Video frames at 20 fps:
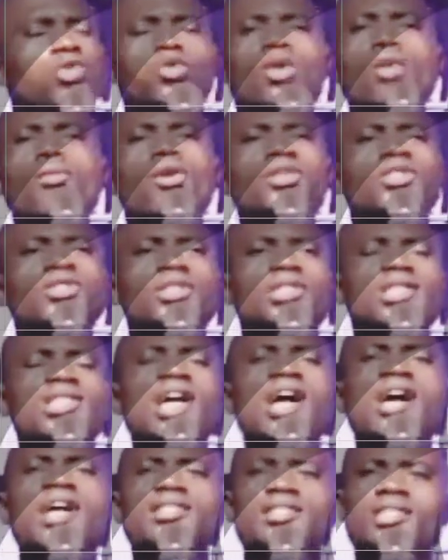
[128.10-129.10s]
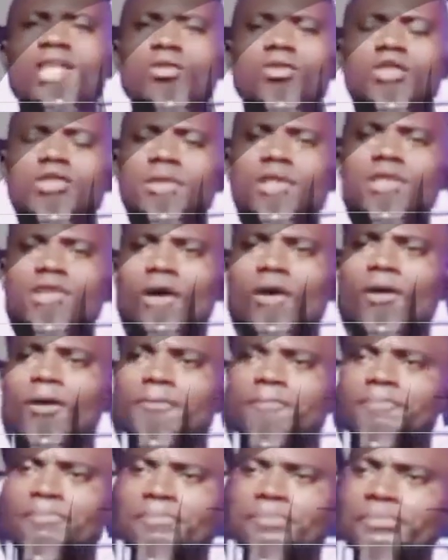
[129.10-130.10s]
much signs that was being done.
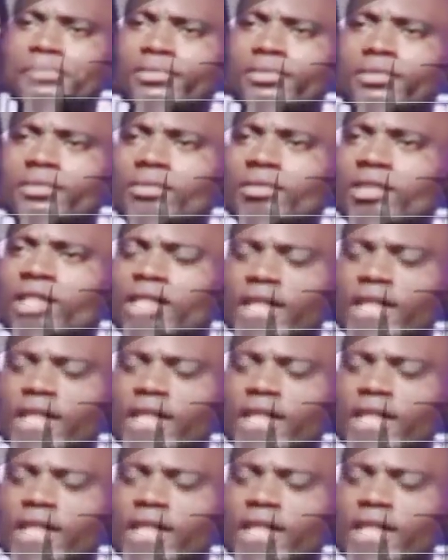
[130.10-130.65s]
The